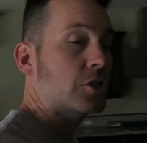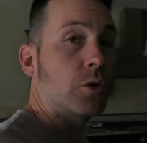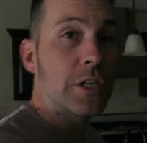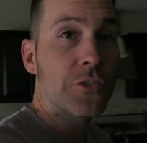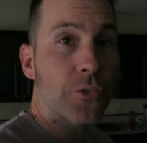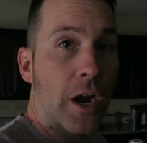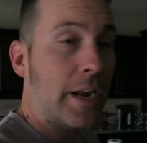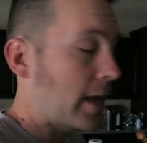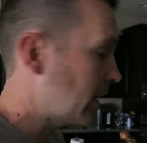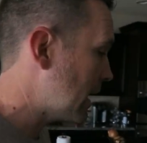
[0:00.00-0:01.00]
So it is
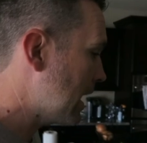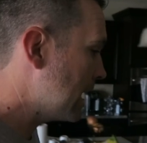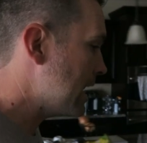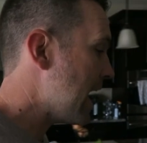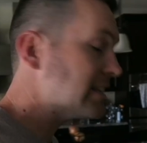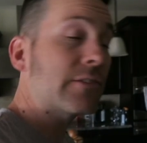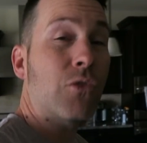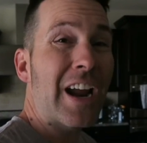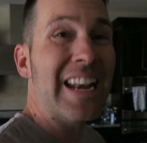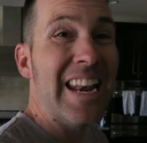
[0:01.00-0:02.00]
Friday, and as of
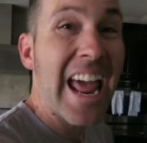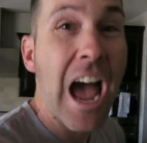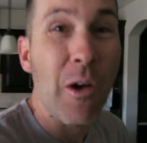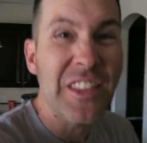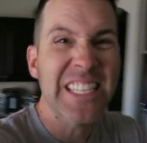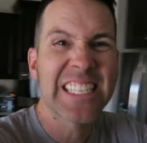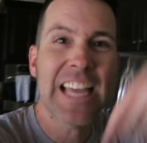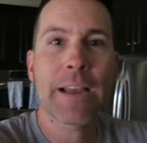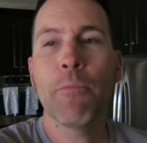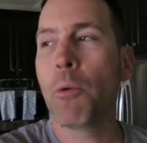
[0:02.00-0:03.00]
right now, at this
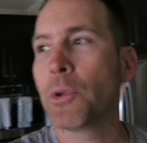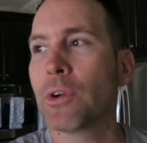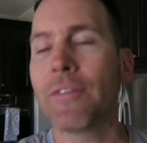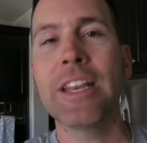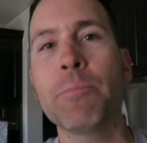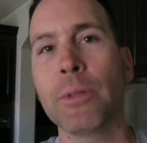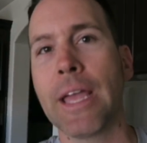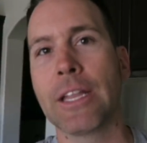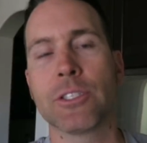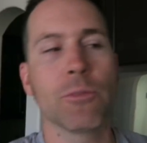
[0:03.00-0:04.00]
exact moment, we don't have any
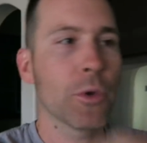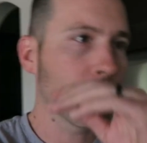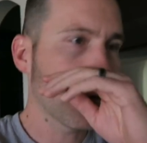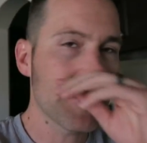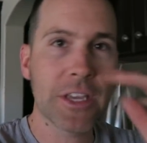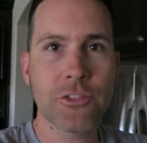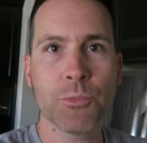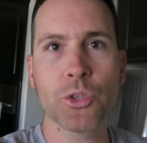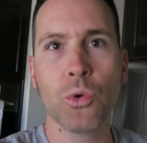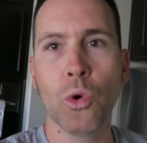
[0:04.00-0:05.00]
plans. We're gonna pick up the kids
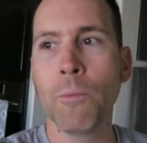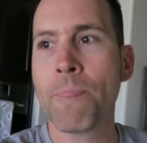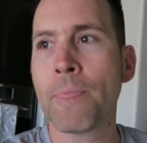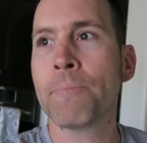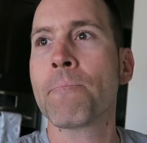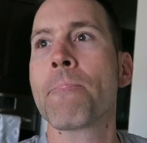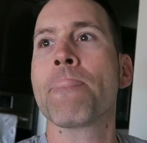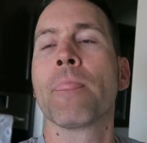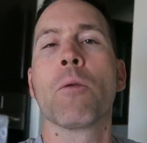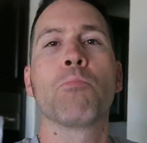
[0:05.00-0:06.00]
from school,
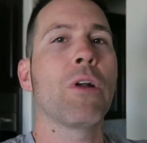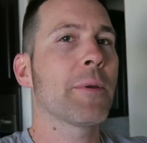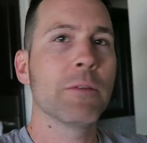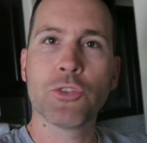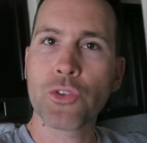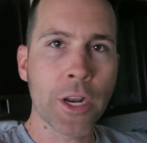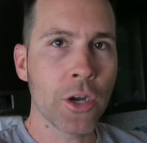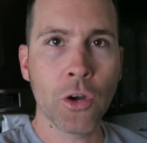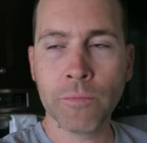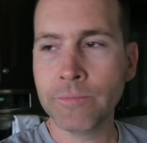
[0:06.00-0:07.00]
probably come straight
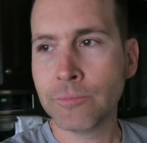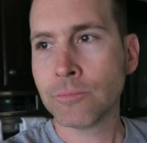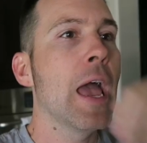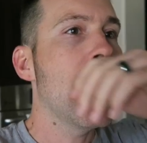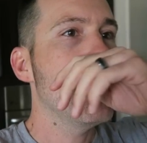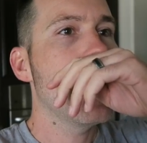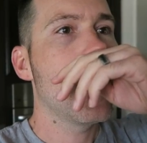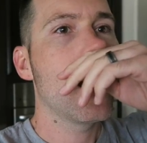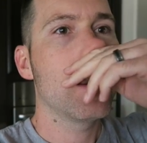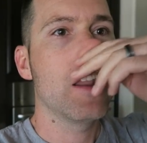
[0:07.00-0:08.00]
home, and
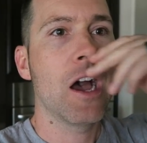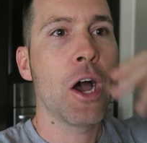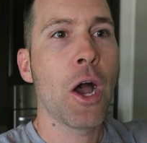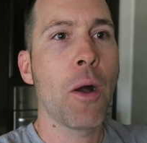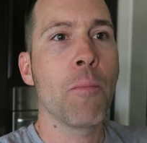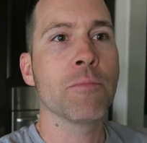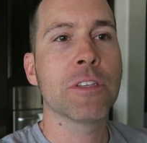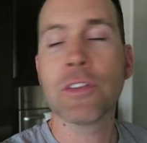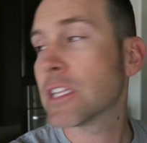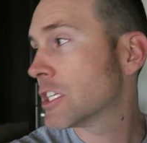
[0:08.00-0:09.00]
then
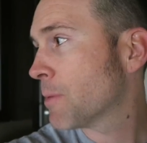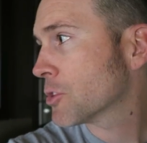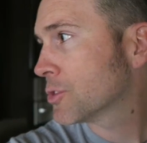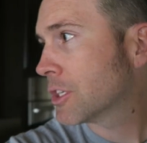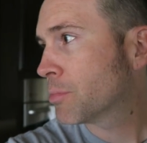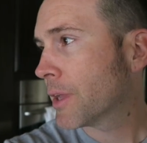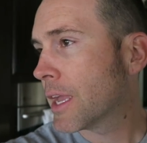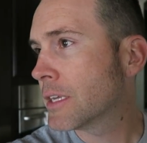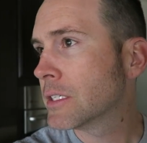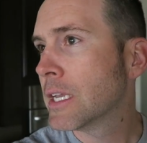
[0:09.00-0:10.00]
Tiffany's got a special dinner
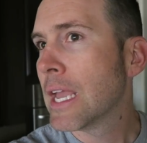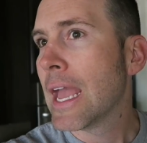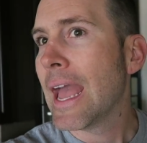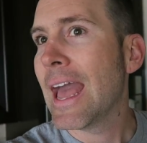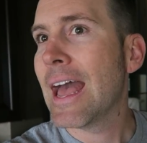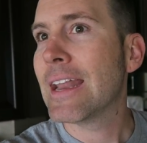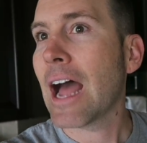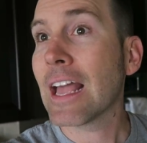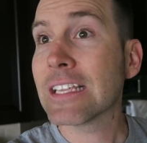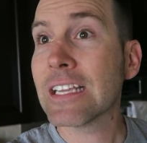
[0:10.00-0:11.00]
planned.
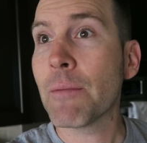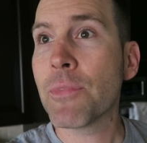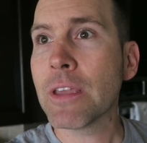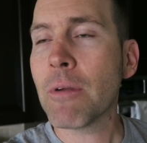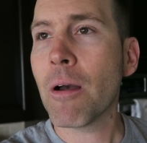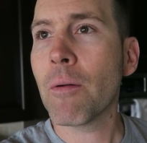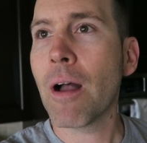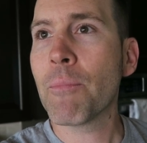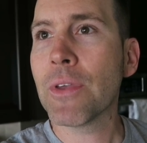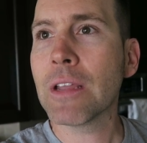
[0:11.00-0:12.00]
And like I said, I'm thinking
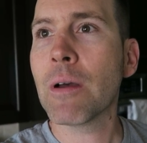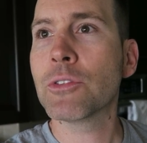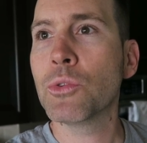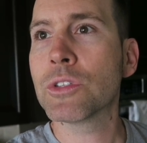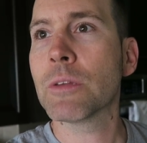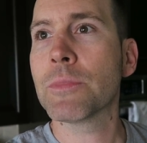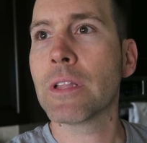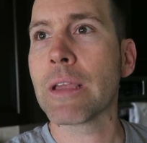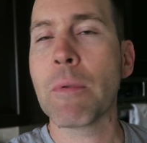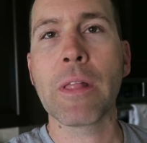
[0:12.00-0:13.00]
about doing
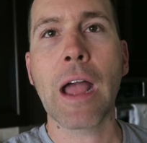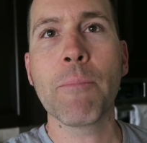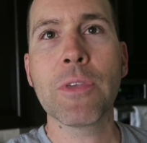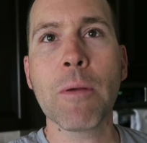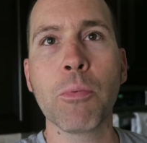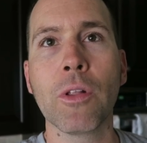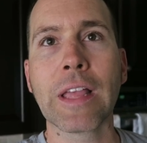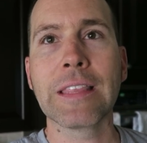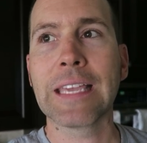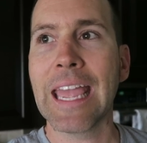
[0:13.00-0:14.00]
something like maybe like I'm thinking about playing
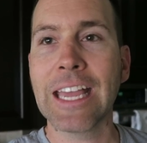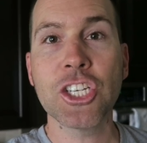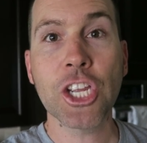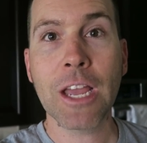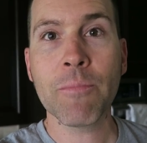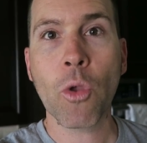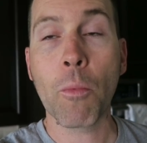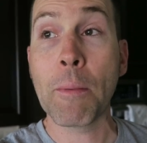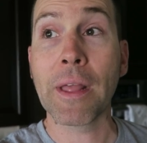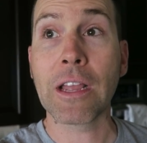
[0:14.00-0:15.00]
like the can jam
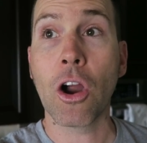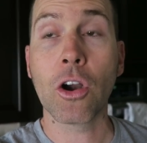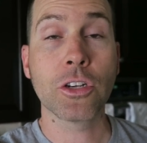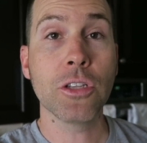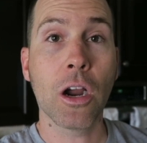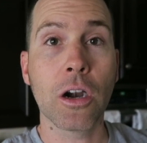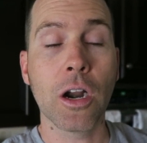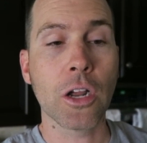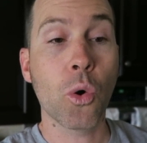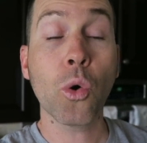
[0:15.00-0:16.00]
or maybe like
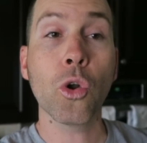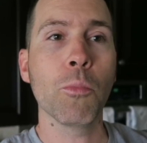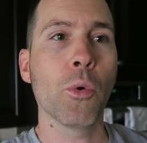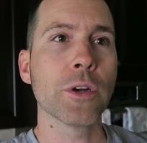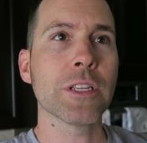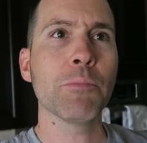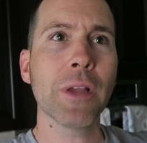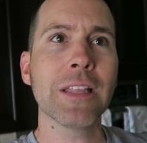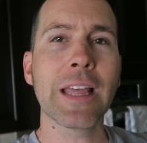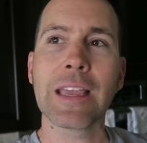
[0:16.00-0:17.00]
our cornhole boards and
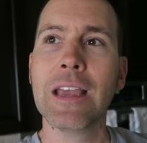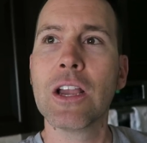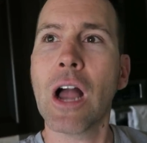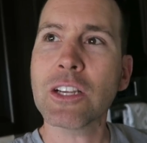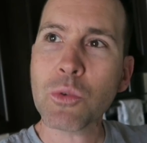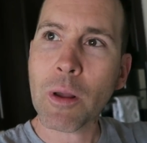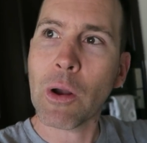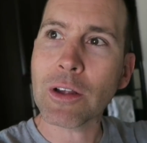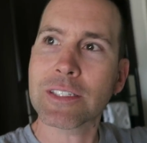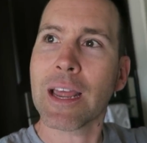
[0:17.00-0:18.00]
playing like I just want to
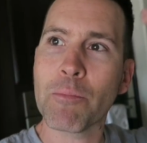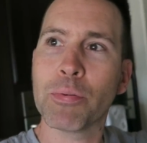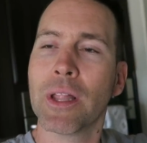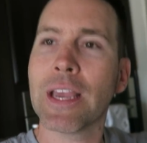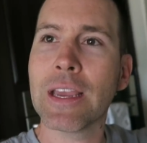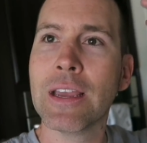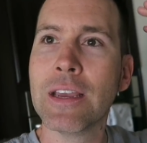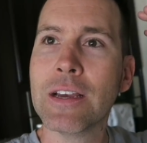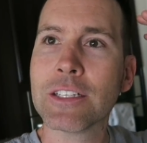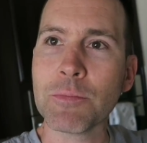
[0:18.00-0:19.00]
go outside and
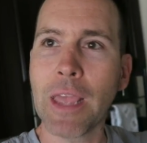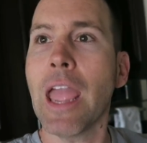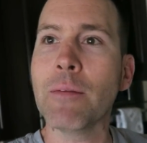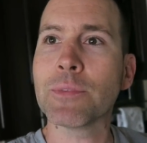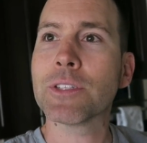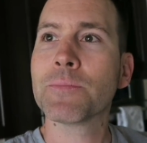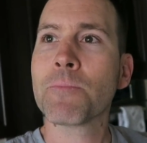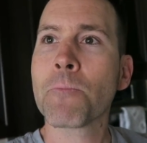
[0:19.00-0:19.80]
play some games.